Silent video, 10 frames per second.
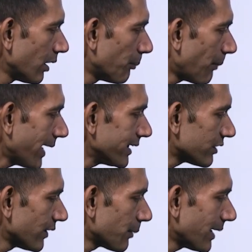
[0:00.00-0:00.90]
Minus
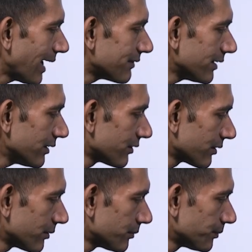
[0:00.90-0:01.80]
will remain as it is.
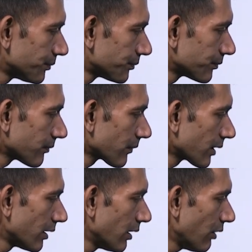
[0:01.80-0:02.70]

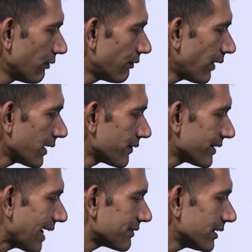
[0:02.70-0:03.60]
5 is
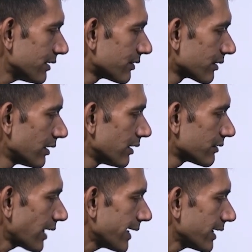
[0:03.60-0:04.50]
as it is.
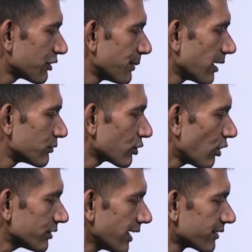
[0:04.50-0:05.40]
Sin x becomes
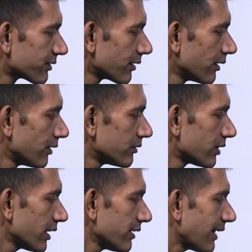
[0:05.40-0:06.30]
cos x.
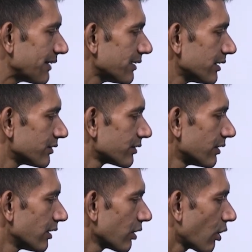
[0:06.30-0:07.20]
3 is as it is.
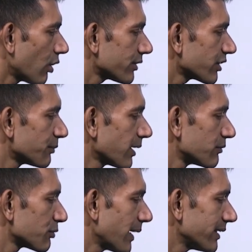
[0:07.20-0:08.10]
Cos x
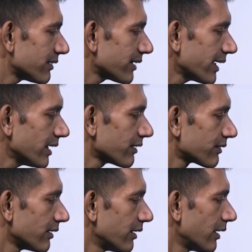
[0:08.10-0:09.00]
becomes minus sin x.
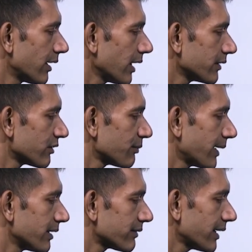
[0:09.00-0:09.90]
Take this
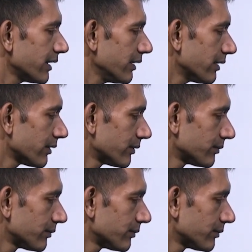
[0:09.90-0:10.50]
minus sign here.